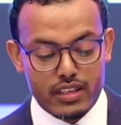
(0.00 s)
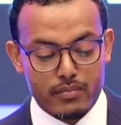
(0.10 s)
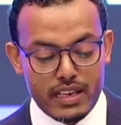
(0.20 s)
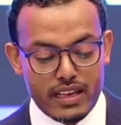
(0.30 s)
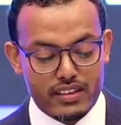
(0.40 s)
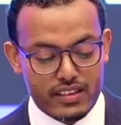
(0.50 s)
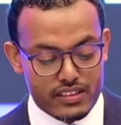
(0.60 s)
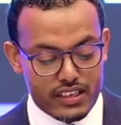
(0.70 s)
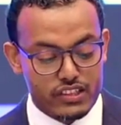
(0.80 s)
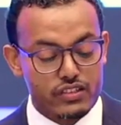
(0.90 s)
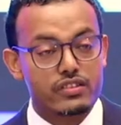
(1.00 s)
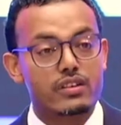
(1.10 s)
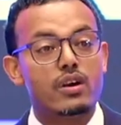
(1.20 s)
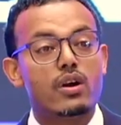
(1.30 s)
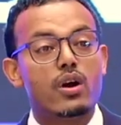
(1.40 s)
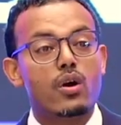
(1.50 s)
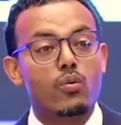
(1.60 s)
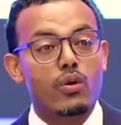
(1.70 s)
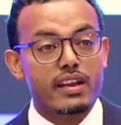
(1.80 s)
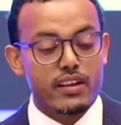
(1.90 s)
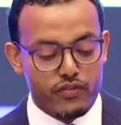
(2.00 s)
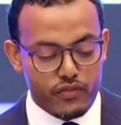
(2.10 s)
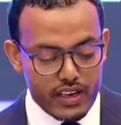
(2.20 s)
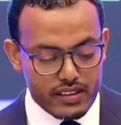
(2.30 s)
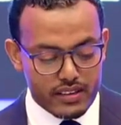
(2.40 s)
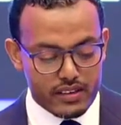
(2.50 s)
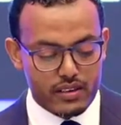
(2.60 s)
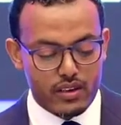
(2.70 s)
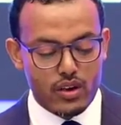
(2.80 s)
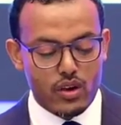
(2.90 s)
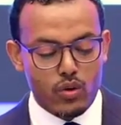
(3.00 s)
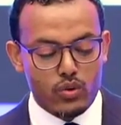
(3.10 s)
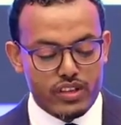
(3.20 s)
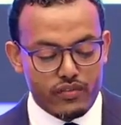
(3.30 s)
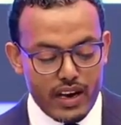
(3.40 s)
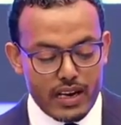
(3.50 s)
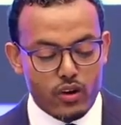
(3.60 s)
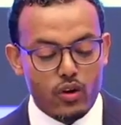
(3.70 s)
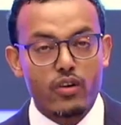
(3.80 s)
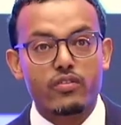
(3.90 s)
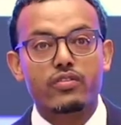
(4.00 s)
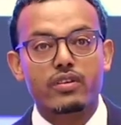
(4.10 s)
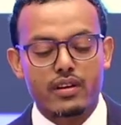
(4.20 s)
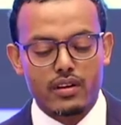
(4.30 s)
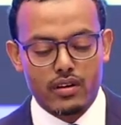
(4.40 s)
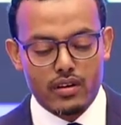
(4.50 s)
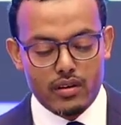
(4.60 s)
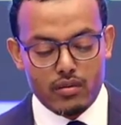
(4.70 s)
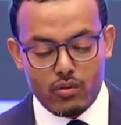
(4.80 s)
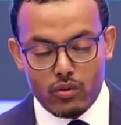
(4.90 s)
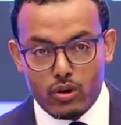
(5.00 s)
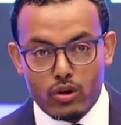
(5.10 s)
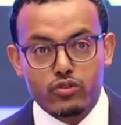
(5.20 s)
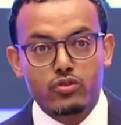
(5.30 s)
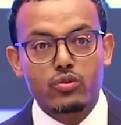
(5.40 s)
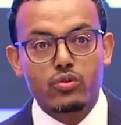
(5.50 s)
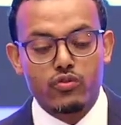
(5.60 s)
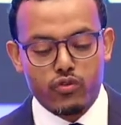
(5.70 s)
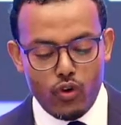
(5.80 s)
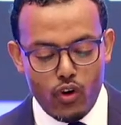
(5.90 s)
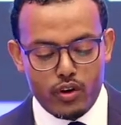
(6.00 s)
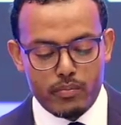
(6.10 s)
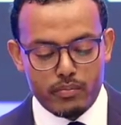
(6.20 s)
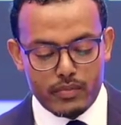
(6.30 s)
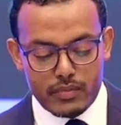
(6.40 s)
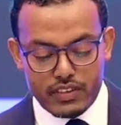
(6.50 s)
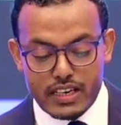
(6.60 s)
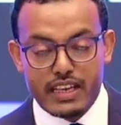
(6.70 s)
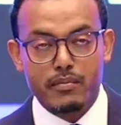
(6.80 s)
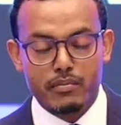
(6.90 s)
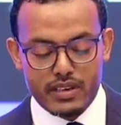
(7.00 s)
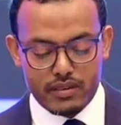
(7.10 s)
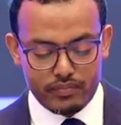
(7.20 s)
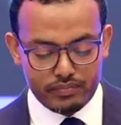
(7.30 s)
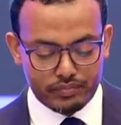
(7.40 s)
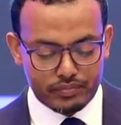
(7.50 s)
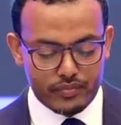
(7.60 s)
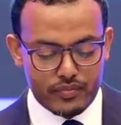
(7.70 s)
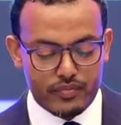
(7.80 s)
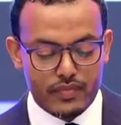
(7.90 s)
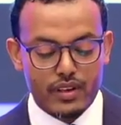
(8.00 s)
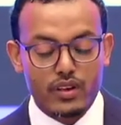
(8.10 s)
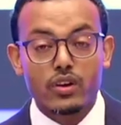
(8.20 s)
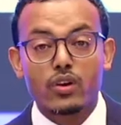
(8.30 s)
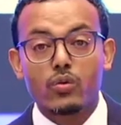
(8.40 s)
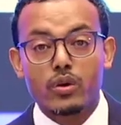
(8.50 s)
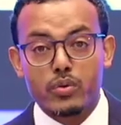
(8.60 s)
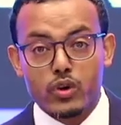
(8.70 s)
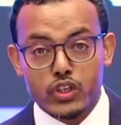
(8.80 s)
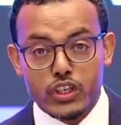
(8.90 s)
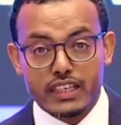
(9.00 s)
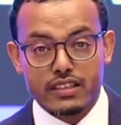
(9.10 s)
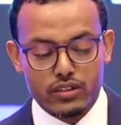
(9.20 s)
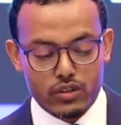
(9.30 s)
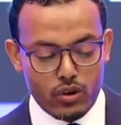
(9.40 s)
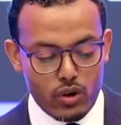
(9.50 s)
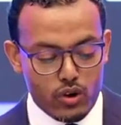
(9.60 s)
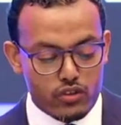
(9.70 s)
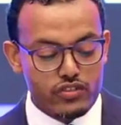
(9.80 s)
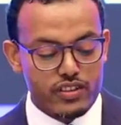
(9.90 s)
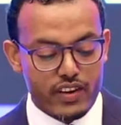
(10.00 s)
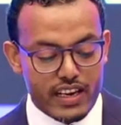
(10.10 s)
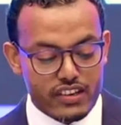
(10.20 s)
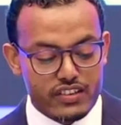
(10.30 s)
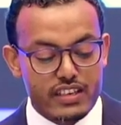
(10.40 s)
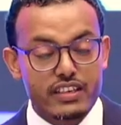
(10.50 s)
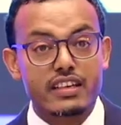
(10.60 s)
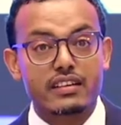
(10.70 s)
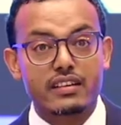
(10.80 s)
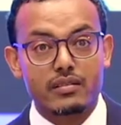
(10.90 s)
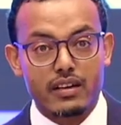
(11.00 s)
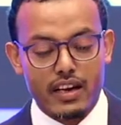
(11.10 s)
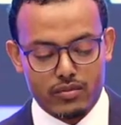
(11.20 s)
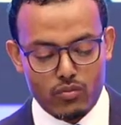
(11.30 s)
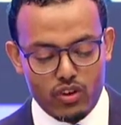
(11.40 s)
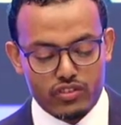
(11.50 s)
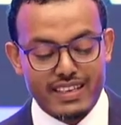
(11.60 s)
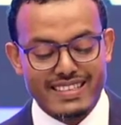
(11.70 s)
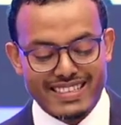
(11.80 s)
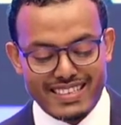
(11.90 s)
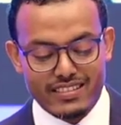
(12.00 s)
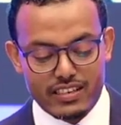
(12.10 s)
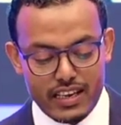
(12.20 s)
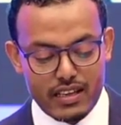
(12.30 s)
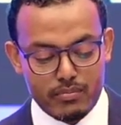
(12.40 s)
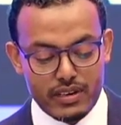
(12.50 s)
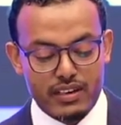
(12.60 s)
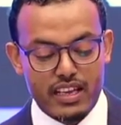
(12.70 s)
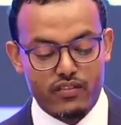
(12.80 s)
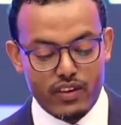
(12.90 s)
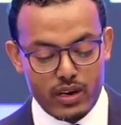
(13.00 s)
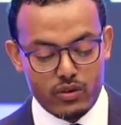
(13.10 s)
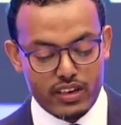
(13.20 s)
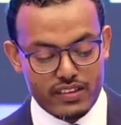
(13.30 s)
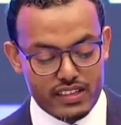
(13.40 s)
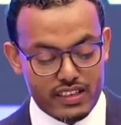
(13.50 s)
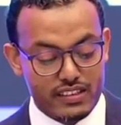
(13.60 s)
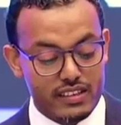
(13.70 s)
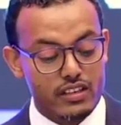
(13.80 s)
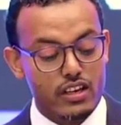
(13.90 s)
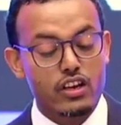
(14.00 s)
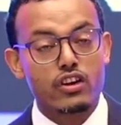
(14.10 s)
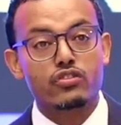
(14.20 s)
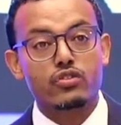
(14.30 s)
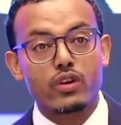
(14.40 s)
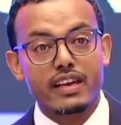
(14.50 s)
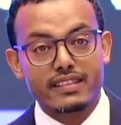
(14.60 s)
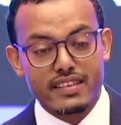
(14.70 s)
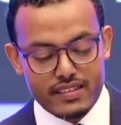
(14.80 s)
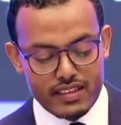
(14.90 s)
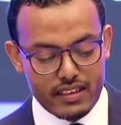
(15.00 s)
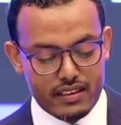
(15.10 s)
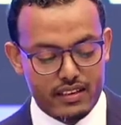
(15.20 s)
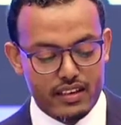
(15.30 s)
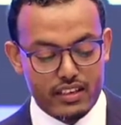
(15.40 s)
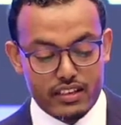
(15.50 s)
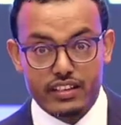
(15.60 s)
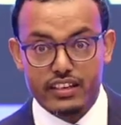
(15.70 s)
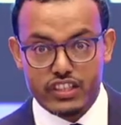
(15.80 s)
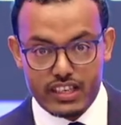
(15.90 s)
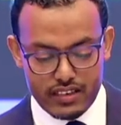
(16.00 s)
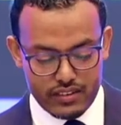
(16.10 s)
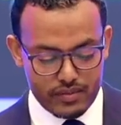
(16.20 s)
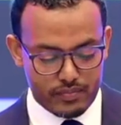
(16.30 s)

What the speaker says: million transactions were effected with a value of close to 4 trillion birr. We project to close the financial year at more than 6 trillion birr in value transacted through existing digital channels.